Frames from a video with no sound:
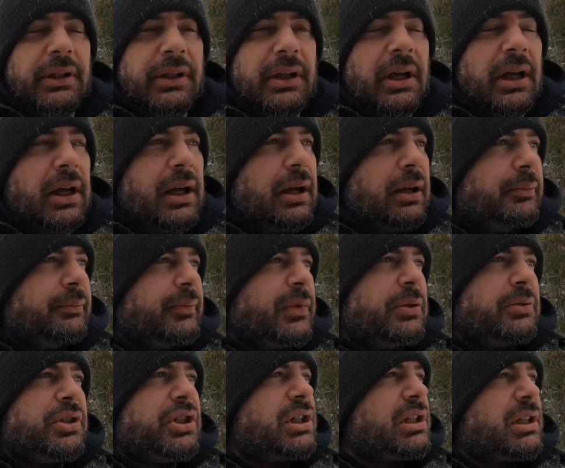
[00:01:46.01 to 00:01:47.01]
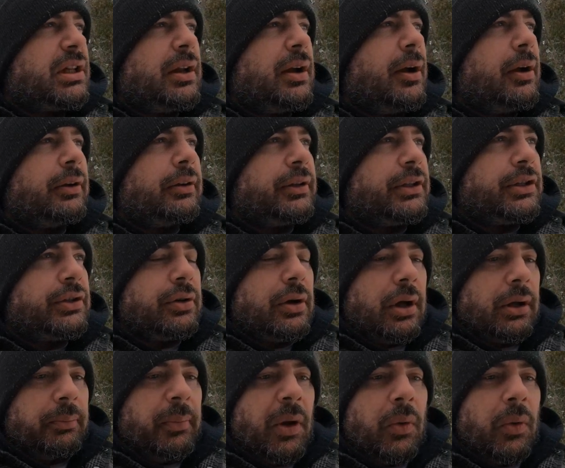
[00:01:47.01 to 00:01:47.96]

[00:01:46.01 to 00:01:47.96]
Um, it was just an ugly truck.